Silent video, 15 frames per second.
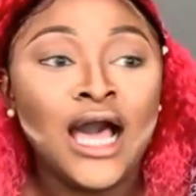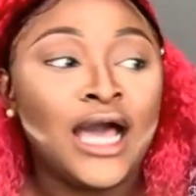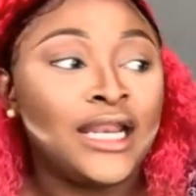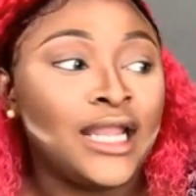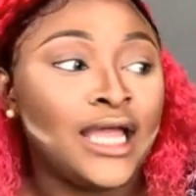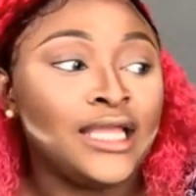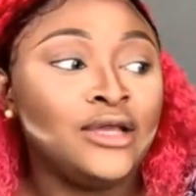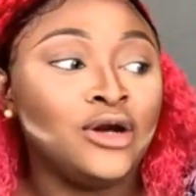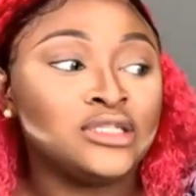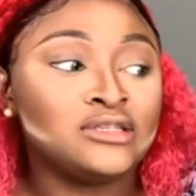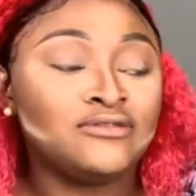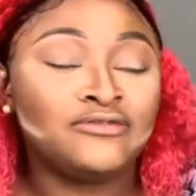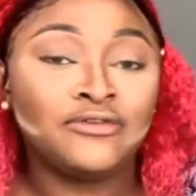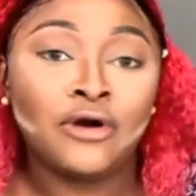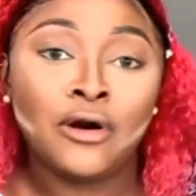and I got
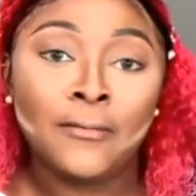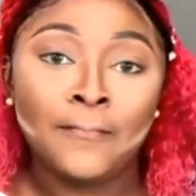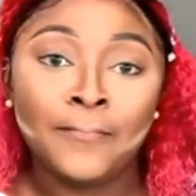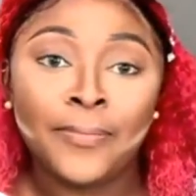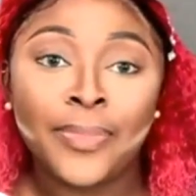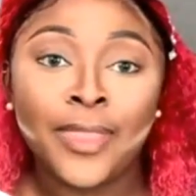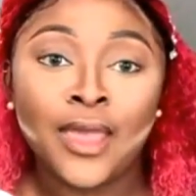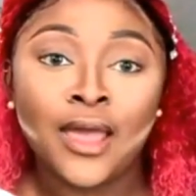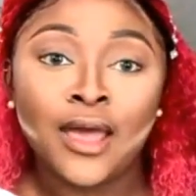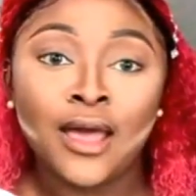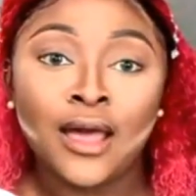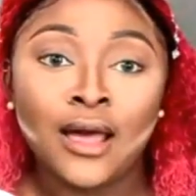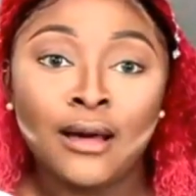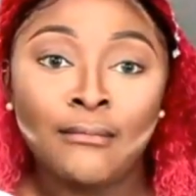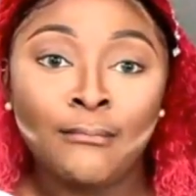it from
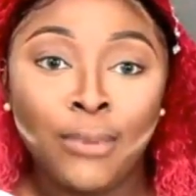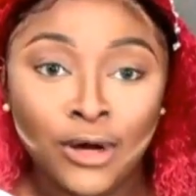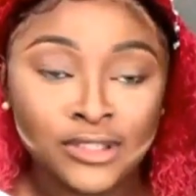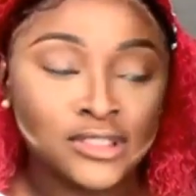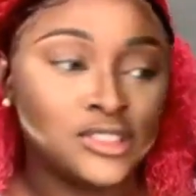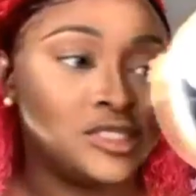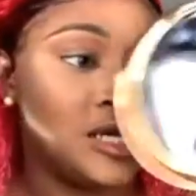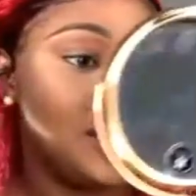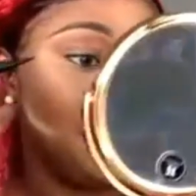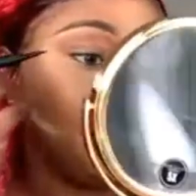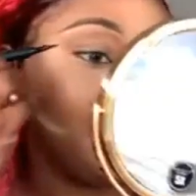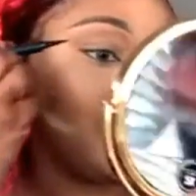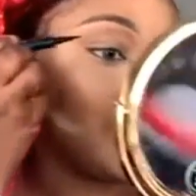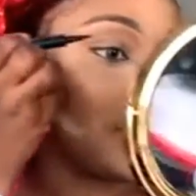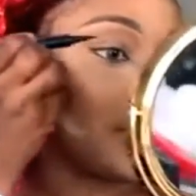Boxycharm.